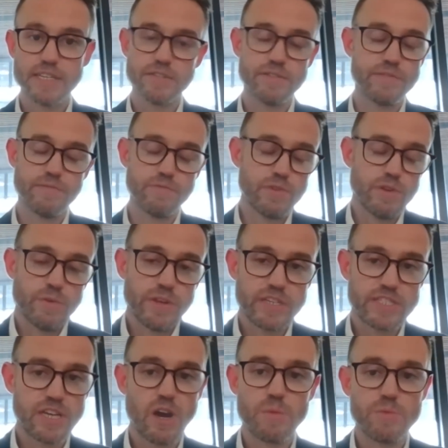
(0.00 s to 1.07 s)
And an
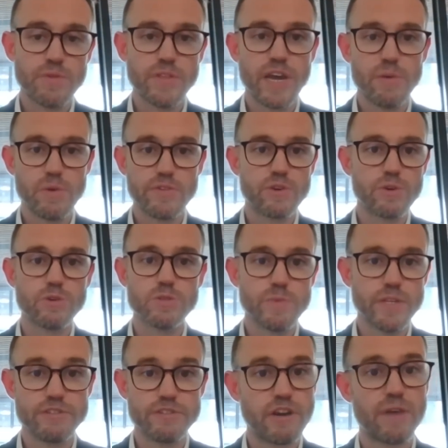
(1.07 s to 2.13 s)
example there would, of course, be
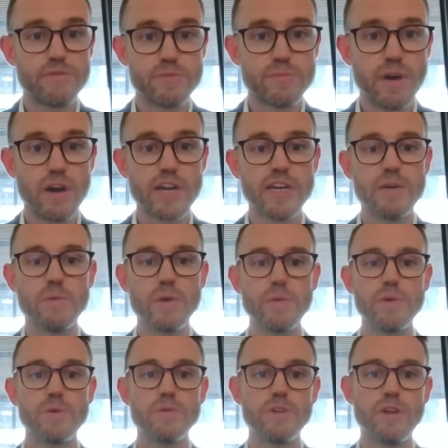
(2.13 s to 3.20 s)
the travel market, where we
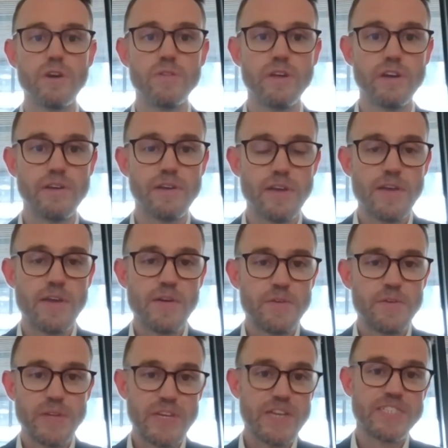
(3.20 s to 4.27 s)
all know that
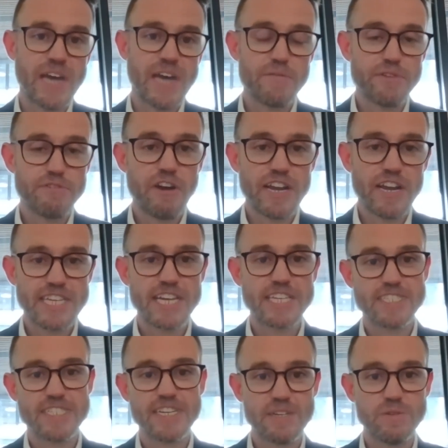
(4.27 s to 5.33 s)
we need to have the right
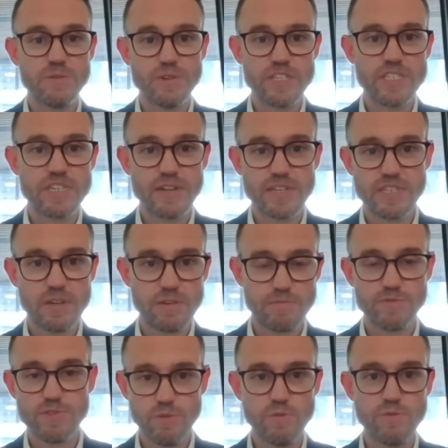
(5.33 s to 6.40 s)
testing in order to
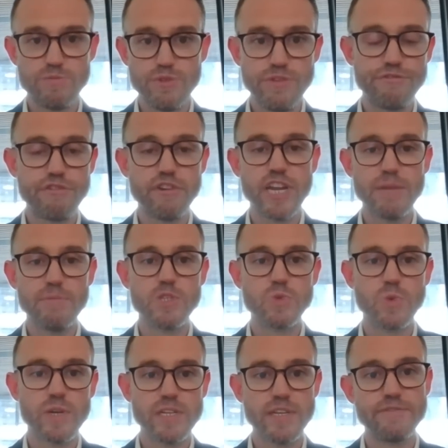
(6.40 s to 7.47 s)
sort of move freely
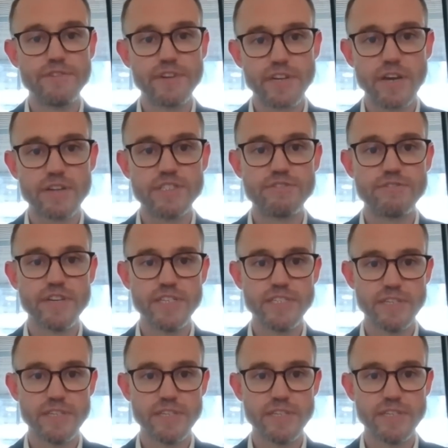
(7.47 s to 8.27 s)
between different countries.